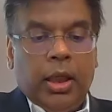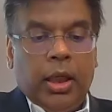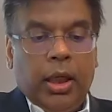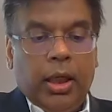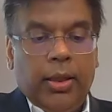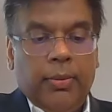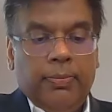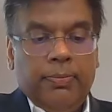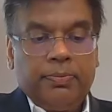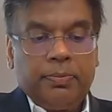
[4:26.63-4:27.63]

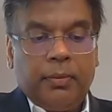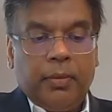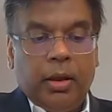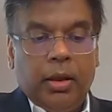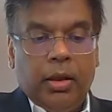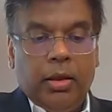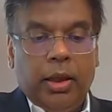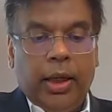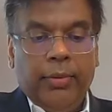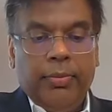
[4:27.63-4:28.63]
um,
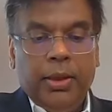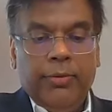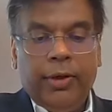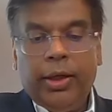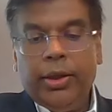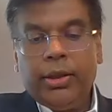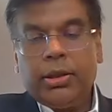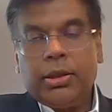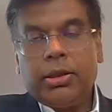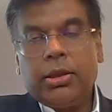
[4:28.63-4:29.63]
there have been
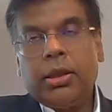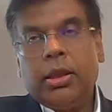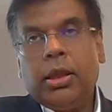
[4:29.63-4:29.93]
various